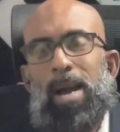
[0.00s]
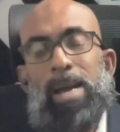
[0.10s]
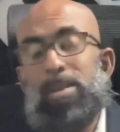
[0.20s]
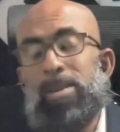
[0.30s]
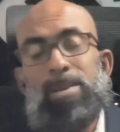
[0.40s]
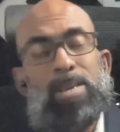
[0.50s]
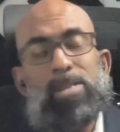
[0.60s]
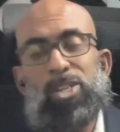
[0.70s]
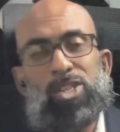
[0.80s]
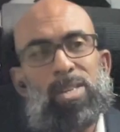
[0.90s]
And
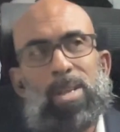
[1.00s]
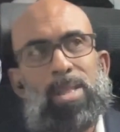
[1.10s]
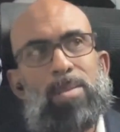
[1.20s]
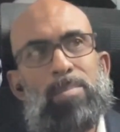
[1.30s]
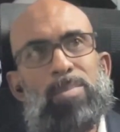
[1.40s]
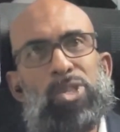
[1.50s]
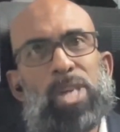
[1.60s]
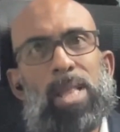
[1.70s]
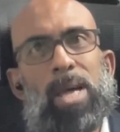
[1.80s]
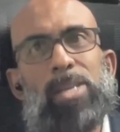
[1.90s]
additionally,
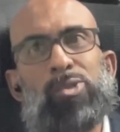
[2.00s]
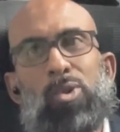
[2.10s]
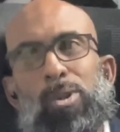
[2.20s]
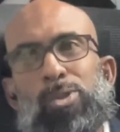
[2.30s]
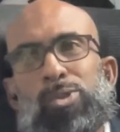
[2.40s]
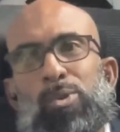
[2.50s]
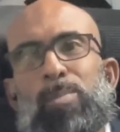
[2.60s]
Michelle has also,